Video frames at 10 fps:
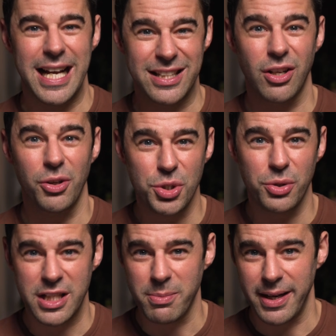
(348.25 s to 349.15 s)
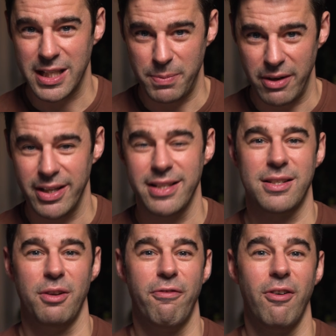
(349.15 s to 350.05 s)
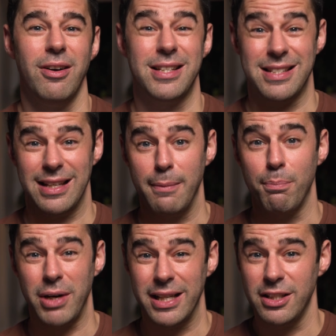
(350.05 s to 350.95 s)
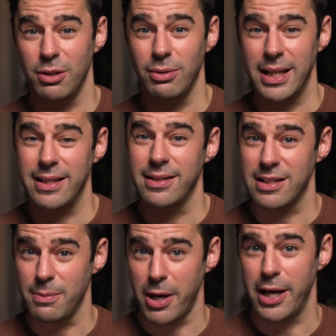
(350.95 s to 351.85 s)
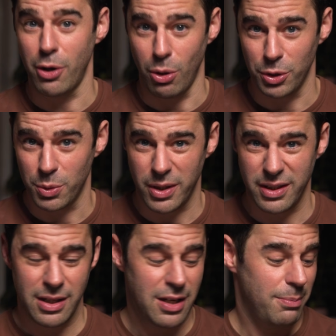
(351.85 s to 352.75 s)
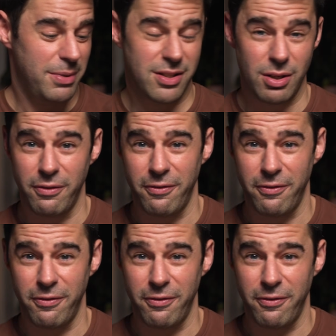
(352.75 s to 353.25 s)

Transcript: It's contrary to my experience so far to sell a brand new lens to buy an older one, but so